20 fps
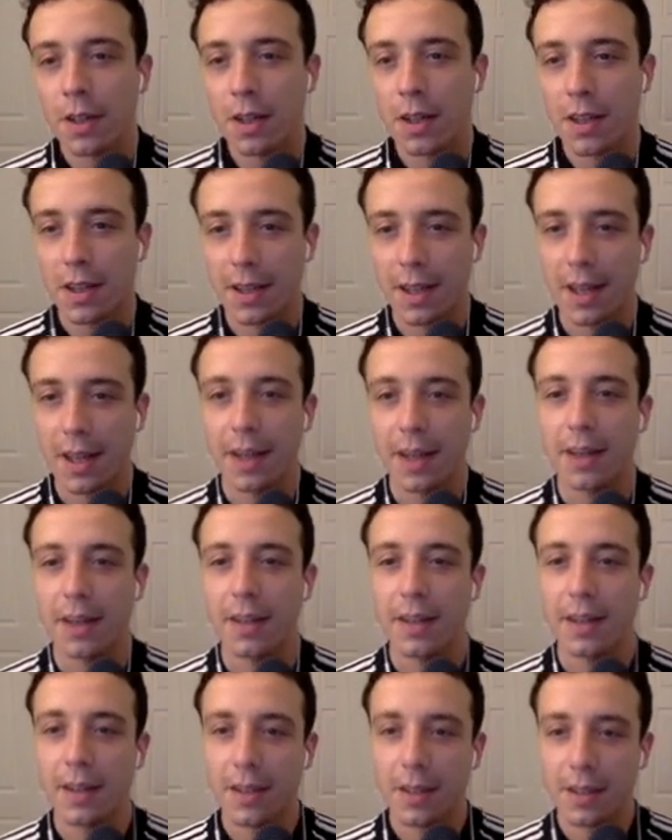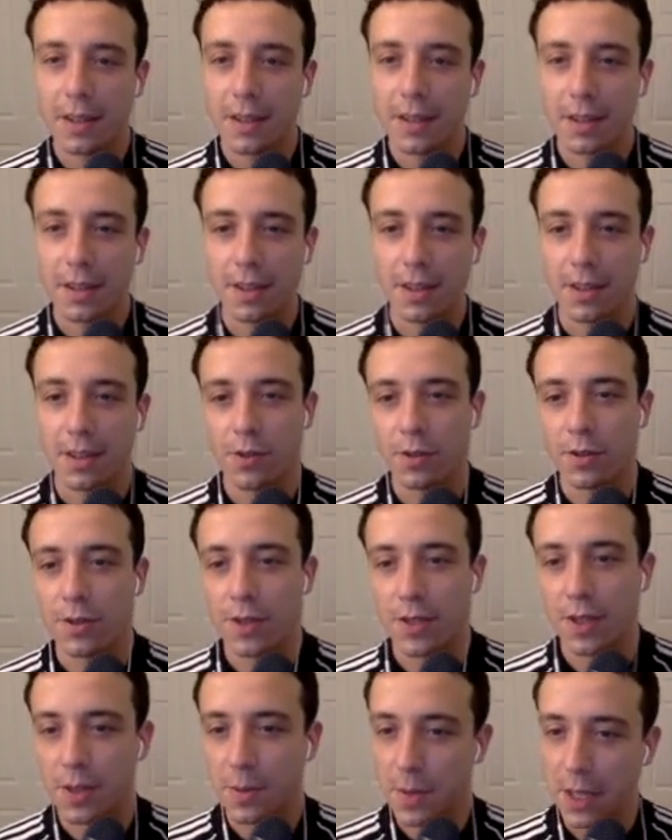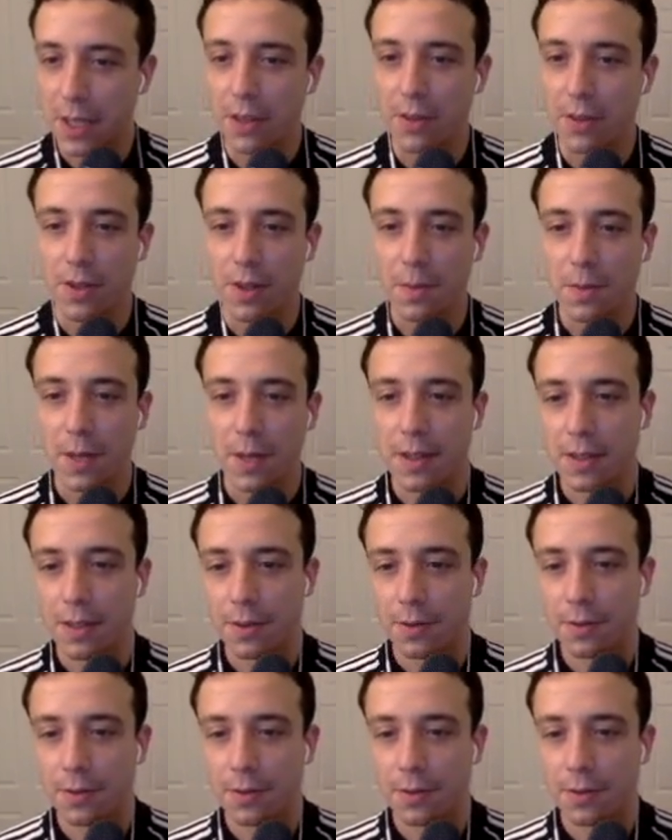then the controller's HP goes up by 2.